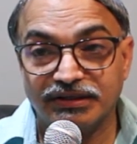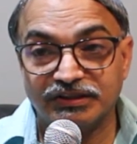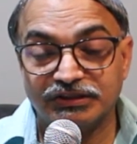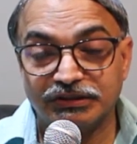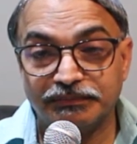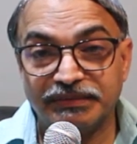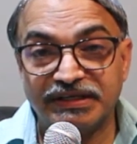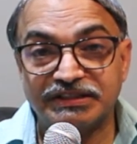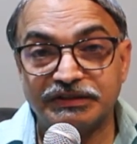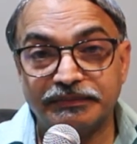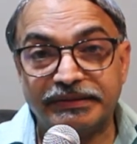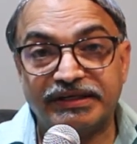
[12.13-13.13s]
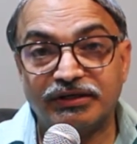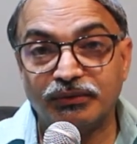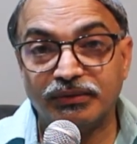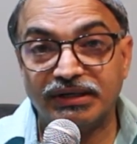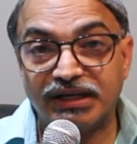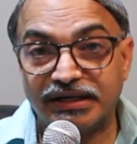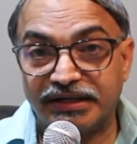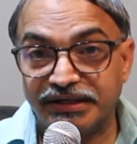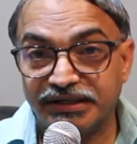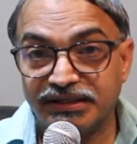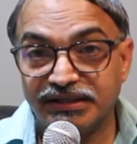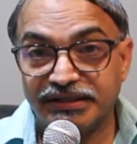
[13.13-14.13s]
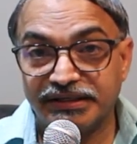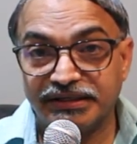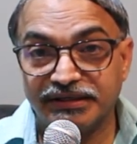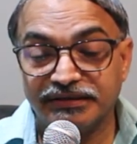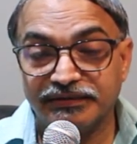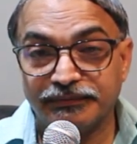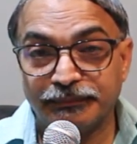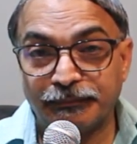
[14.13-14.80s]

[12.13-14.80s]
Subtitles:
specific to electrical trade.